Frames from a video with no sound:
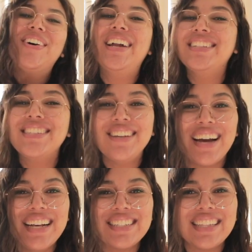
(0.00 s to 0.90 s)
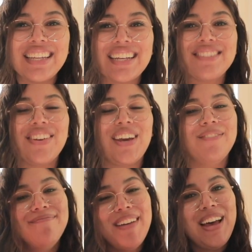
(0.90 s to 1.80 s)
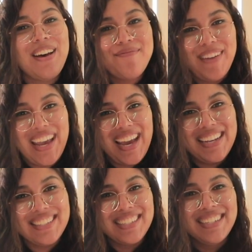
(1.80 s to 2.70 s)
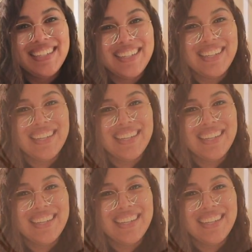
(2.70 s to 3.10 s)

go ahead and see you guys in the next video. Bye guys!